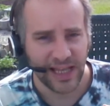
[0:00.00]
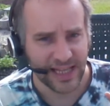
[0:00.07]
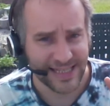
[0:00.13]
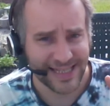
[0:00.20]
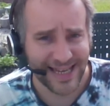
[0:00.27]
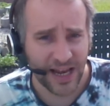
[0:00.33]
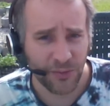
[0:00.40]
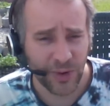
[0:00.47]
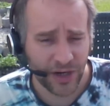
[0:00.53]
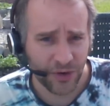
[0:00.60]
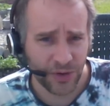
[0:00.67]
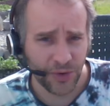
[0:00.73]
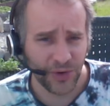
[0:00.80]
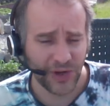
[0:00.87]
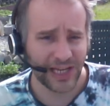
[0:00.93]
Instead, what
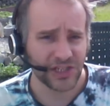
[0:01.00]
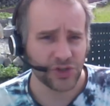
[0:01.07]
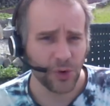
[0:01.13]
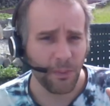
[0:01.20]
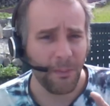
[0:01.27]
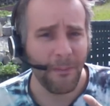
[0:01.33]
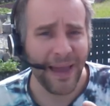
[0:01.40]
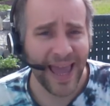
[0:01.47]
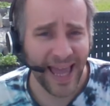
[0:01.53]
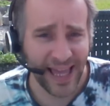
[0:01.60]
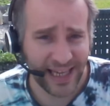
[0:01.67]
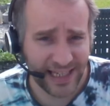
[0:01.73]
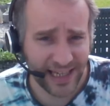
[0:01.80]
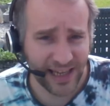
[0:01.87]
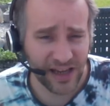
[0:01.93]
you're doing is you're
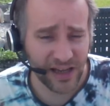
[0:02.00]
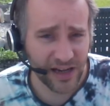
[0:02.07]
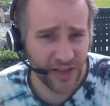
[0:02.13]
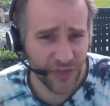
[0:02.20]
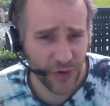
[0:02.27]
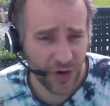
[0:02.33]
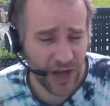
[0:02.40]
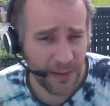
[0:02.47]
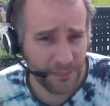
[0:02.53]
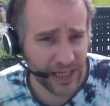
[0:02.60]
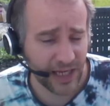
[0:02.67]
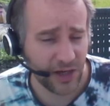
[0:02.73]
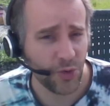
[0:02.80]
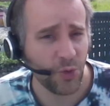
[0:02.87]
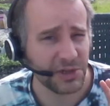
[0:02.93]
paying another
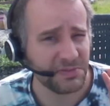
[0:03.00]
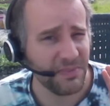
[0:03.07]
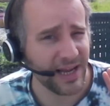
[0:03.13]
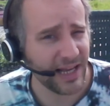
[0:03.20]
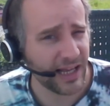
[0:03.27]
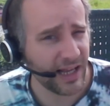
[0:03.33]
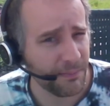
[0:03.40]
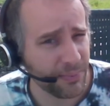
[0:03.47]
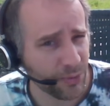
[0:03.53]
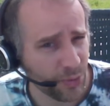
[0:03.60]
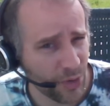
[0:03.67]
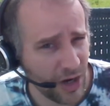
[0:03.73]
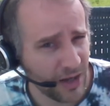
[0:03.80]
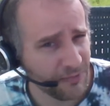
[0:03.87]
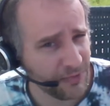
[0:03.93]
company who is making
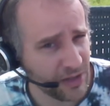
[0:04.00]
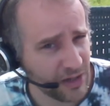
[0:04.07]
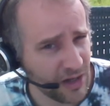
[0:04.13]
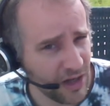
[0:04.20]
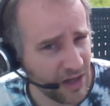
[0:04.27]
profit